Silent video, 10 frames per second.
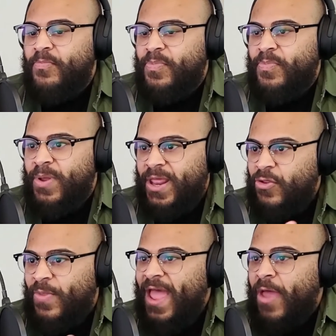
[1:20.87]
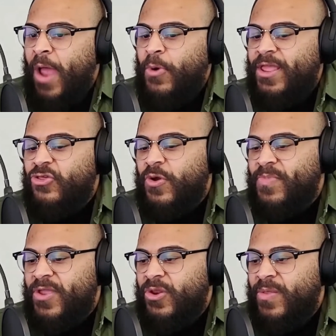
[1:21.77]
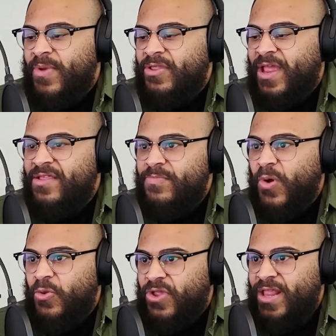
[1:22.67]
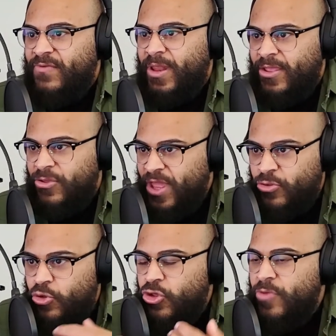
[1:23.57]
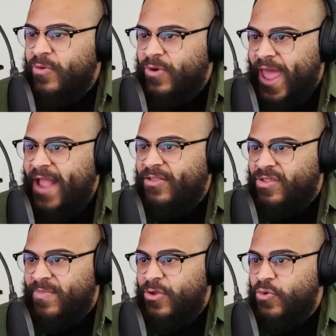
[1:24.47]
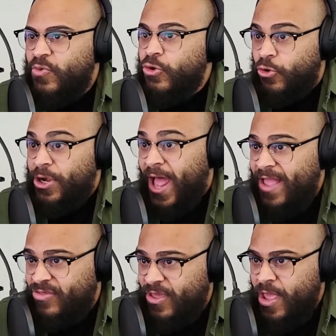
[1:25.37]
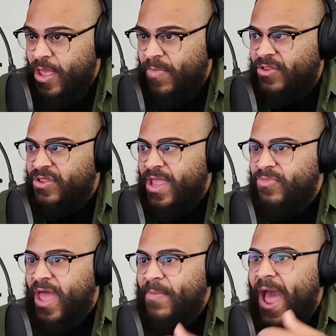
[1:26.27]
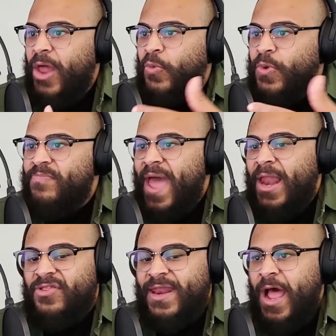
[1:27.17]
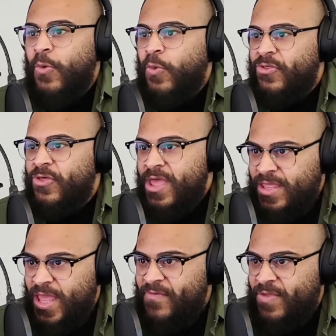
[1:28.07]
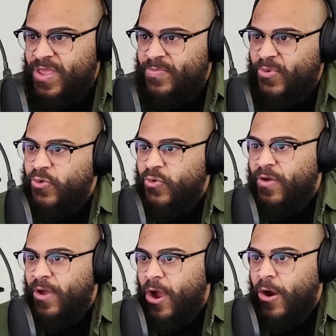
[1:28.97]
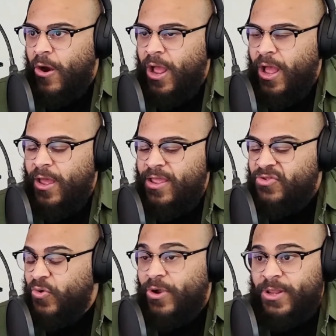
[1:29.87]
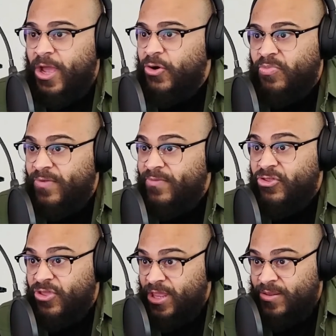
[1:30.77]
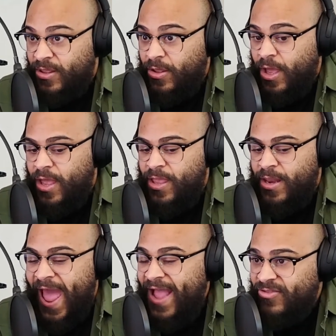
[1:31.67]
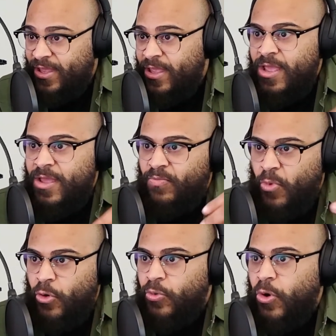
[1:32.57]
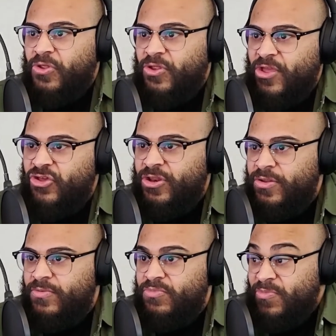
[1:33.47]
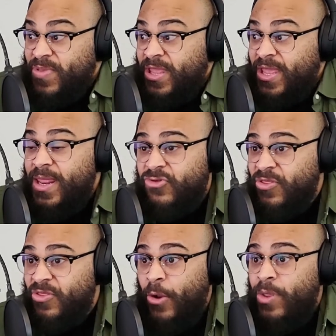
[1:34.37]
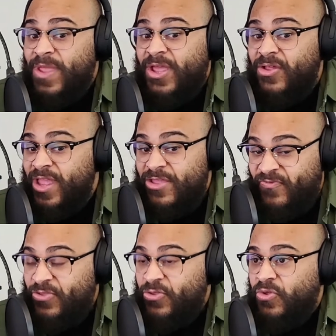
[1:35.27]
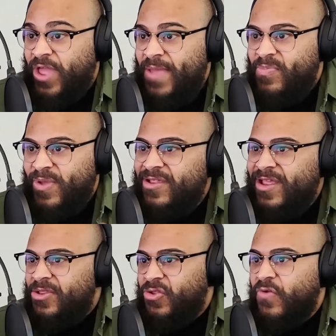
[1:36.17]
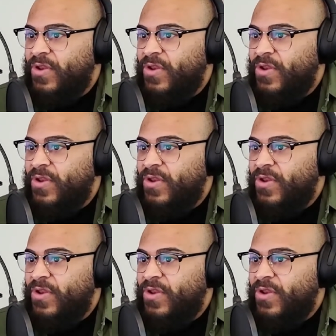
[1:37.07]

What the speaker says: but so I want to get your opinion on that, because I see both sides of it. Like you said, you should be able to act as somebody who you're not, but at the same time, how do we balance that out with giving people who are historically underprivileged in acting more roles that they should be getting, not only because they fit those types, because they deserve it